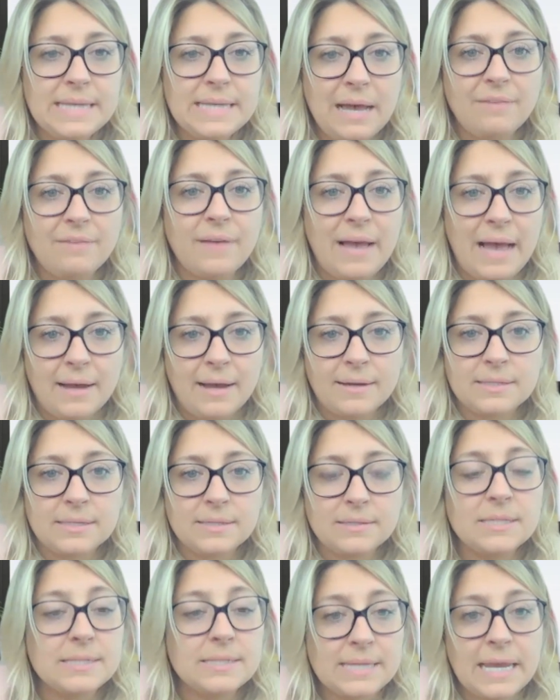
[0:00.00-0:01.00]
have
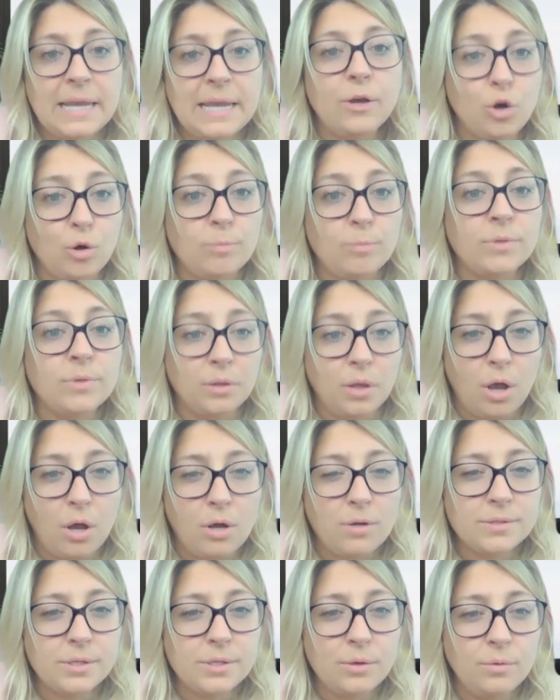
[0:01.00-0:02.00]
access to take home
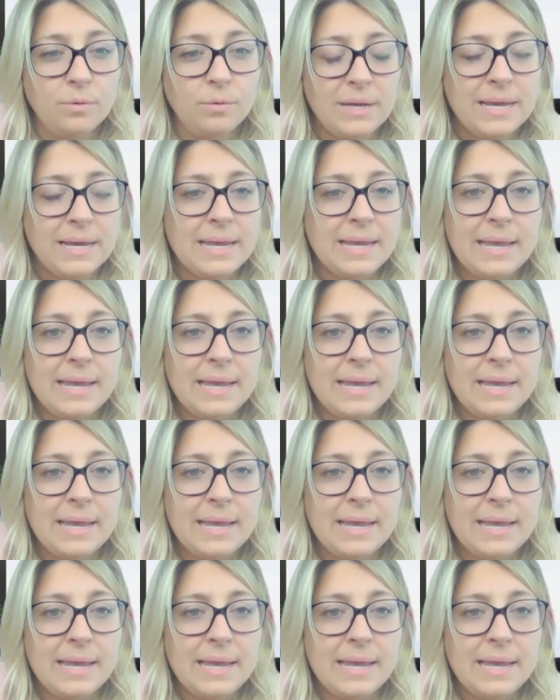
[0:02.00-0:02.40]
naloxone